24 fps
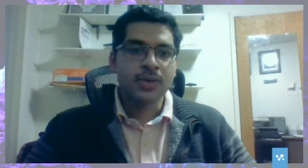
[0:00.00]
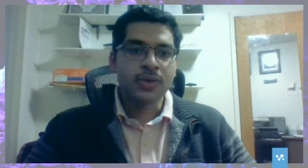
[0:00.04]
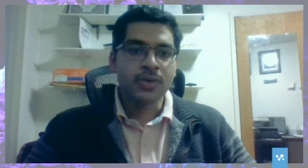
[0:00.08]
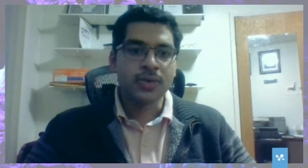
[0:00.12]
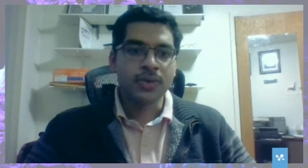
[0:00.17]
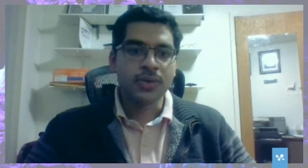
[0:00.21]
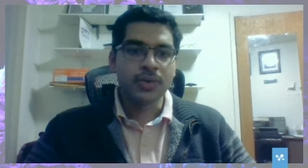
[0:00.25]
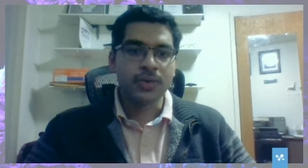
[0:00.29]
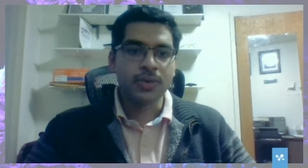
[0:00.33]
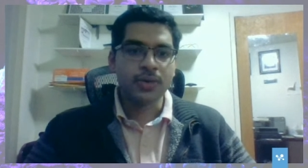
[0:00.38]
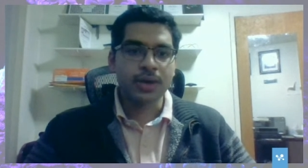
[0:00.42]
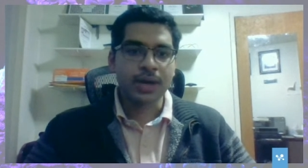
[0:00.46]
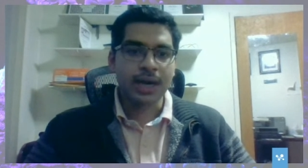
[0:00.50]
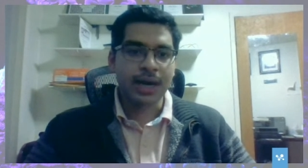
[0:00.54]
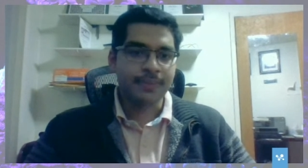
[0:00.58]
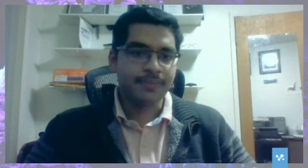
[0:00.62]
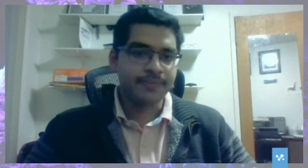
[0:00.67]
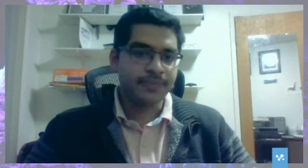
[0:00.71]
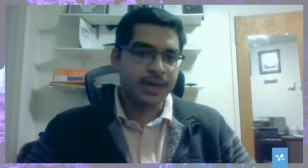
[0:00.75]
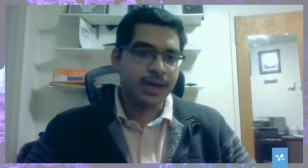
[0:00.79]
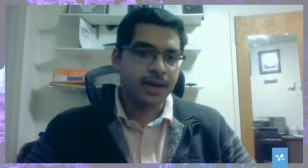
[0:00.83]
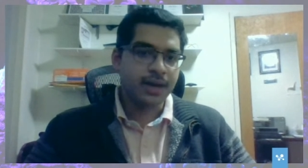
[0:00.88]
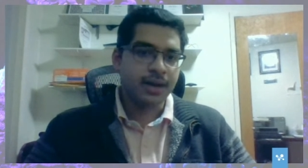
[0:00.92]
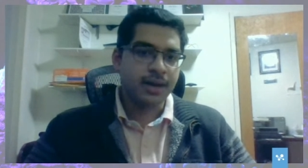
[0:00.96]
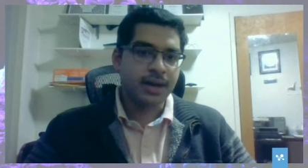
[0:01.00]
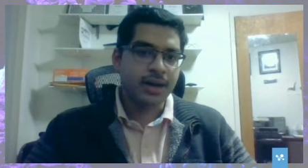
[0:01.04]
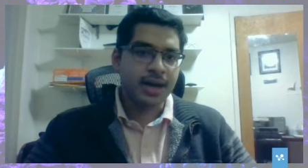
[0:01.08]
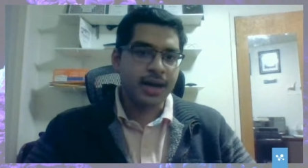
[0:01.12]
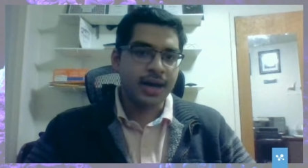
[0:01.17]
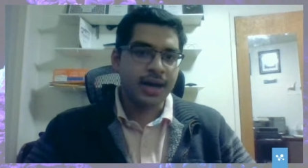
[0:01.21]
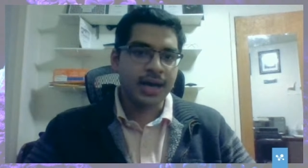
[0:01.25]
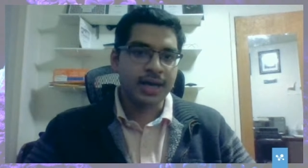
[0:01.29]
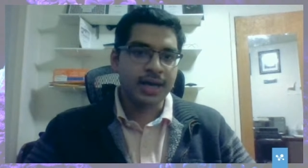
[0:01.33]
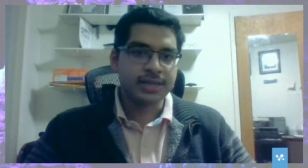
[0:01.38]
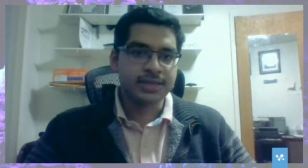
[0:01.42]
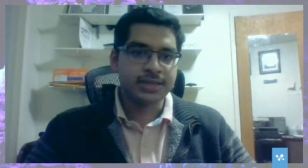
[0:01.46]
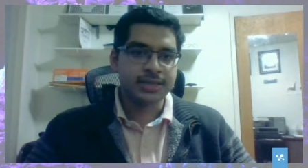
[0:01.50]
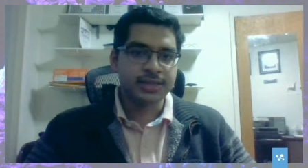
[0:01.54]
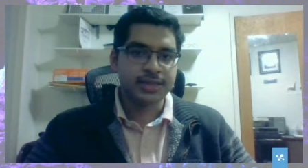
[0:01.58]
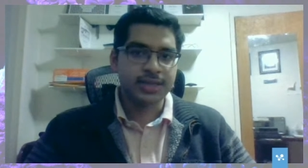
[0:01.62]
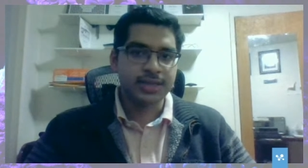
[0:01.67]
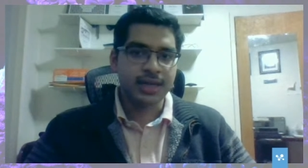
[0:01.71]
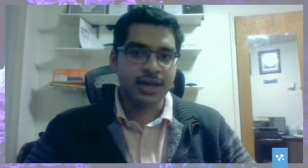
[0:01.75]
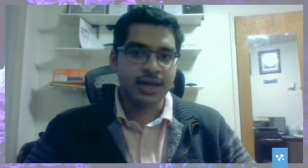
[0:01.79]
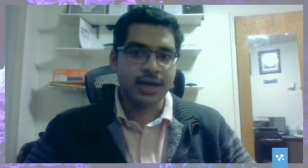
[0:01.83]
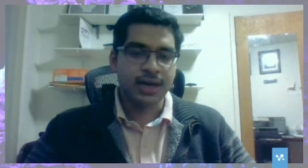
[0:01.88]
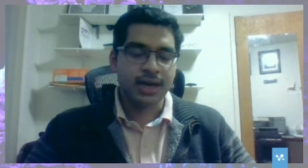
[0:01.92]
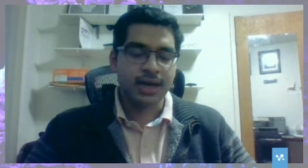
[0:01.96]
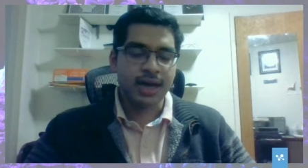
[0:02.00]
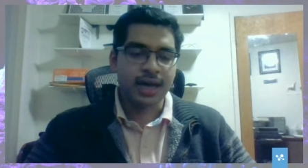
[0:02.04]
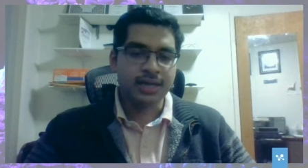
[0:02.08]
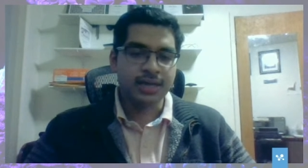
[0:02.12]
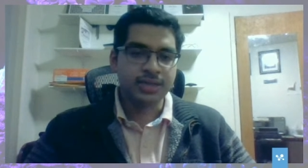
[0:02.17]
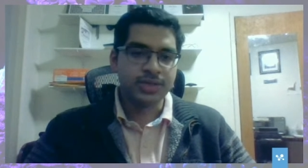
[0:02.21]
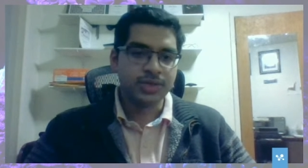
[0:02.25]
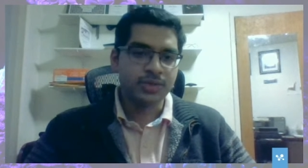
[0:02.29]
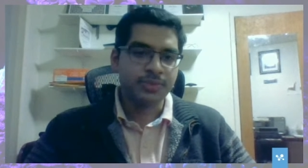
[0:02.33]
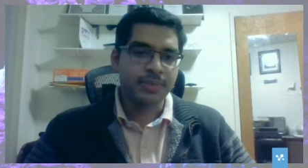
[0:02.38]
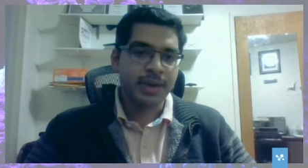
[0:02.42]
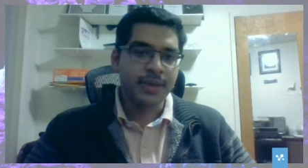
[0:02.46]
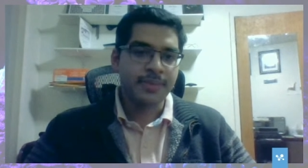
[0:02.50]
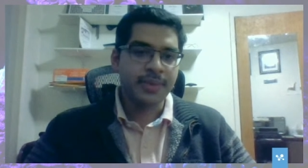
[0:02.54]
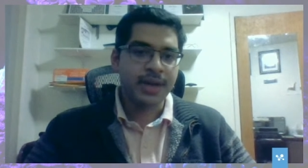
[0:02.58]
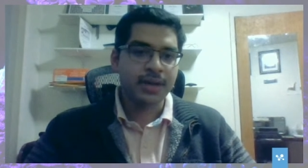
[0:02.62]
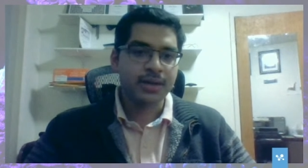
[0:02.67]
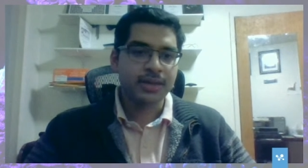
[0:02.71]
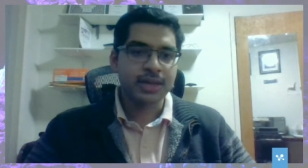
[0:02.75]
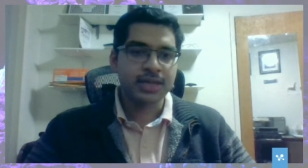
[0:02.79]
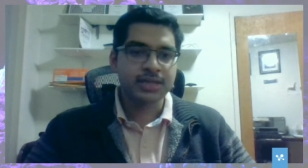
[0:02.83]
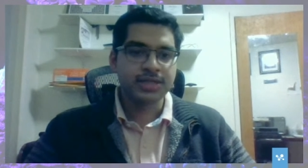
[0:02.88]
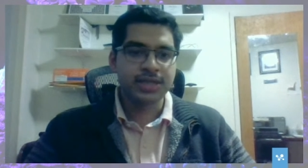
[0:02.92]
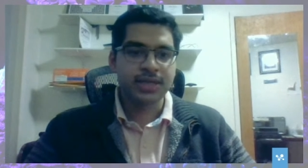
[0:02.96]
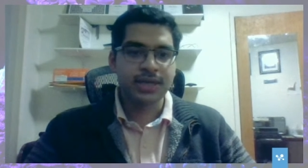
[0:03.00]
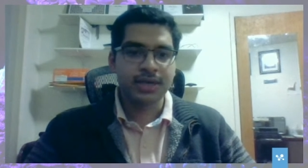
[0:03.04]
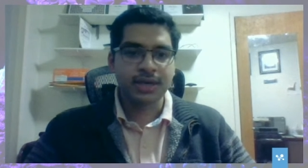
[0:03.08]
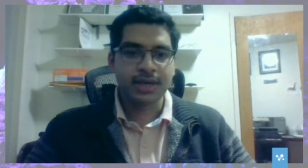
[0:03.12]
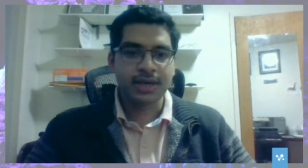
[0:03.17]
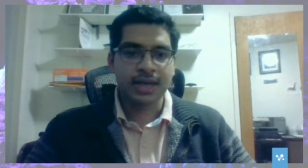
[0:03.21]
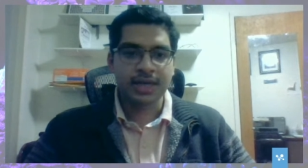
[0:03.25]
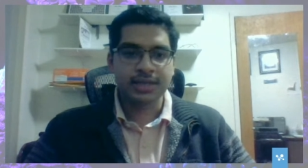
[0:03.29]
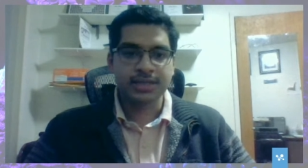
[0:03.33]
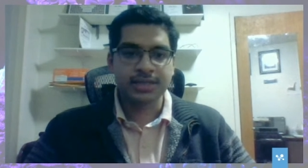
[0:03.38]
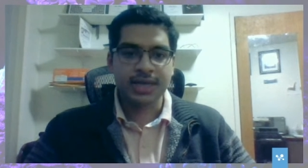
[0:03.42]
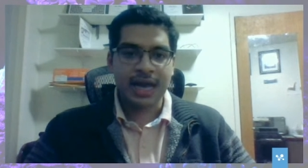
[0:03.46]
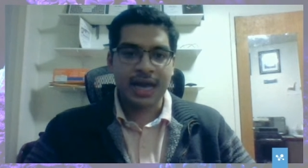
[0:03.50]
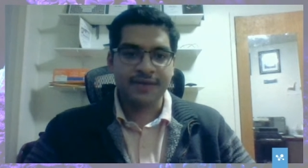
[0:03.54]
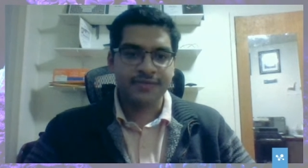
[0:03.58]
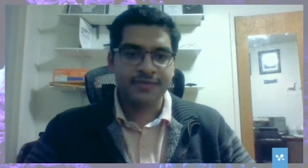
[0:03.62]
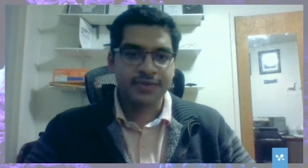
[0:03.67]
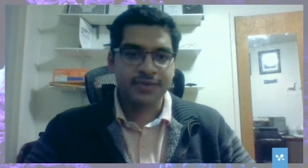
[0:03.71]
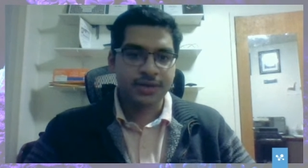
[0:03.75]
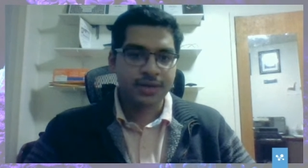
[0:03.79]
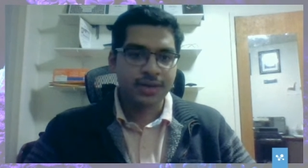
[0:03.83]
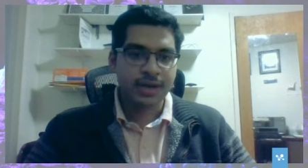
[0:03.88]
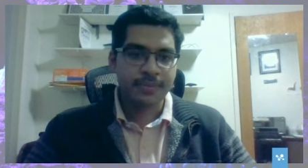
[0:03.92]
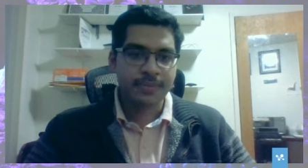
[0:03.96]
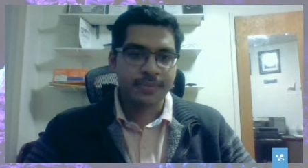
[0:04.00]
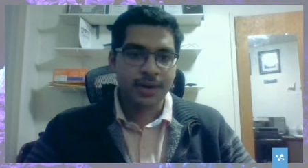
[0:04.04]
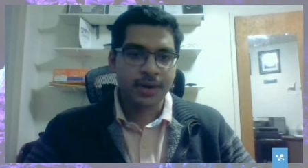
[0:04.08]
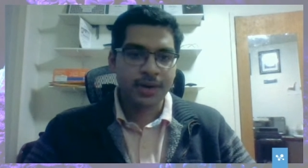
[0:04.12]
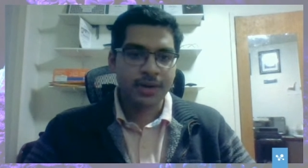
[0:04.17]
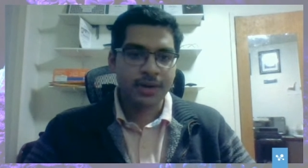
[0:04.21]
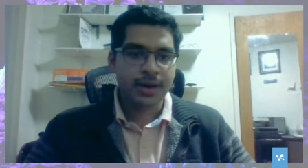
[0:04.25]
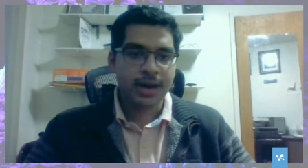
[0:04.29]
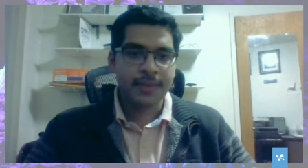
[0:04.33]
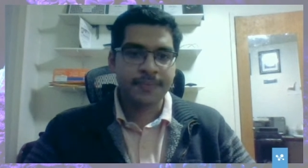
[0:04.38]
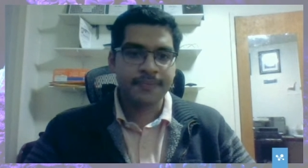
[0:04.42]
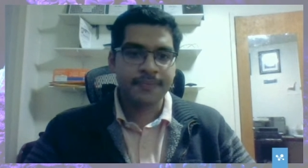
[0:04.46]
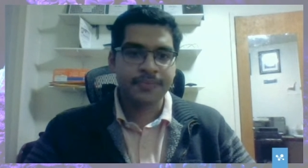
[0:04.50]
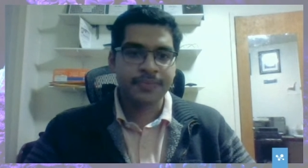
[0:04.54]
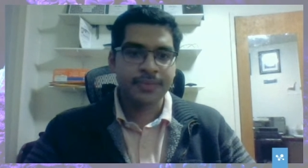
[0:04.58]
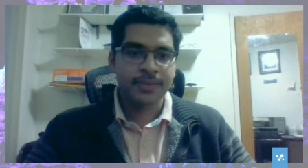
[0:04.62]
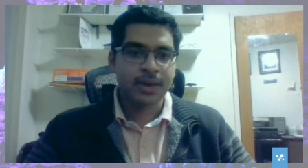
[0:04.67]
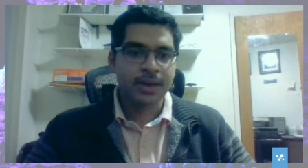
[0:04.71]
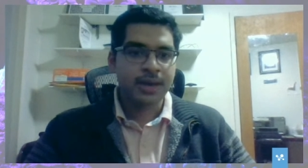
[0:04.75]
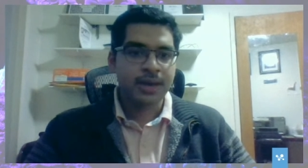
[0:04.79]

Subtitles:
who come there as and do biomedical engineering as an after degree program.